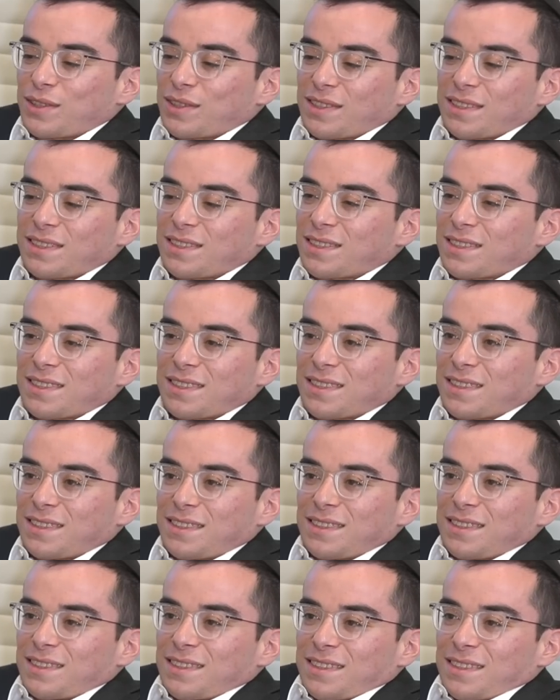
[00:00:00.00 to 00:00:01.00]
just
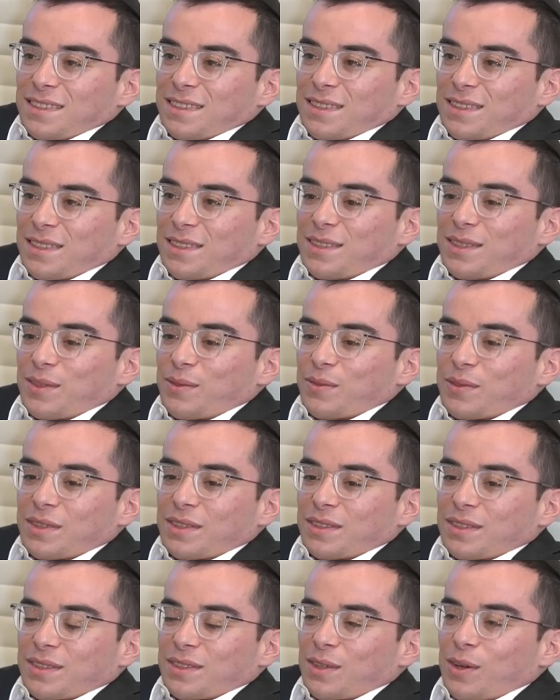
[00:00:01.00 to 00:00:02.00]
a
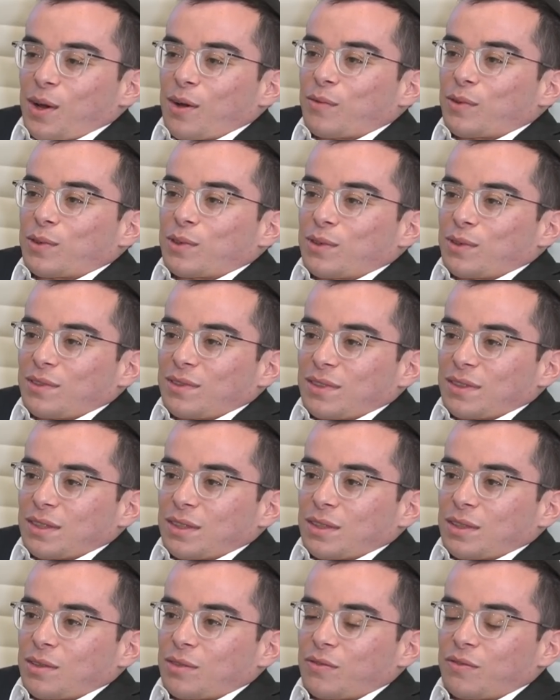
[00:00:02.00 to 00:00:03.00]
different level
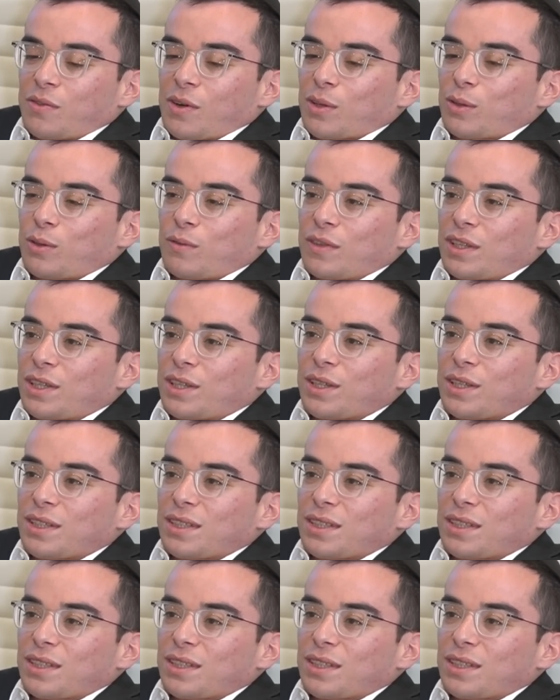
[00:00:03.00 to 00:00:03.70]
of fun over there.